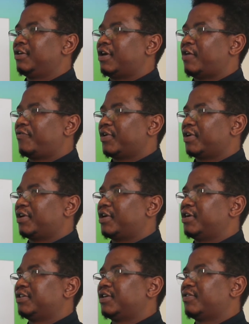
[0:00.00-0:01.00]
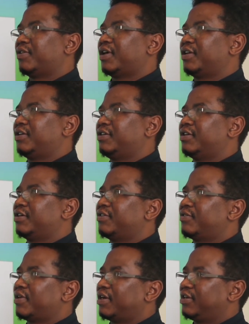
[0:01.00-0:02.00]
African culture
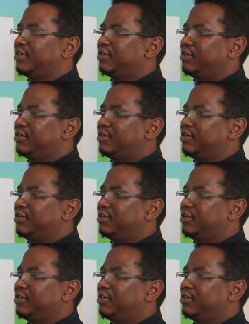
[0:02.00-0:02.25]
that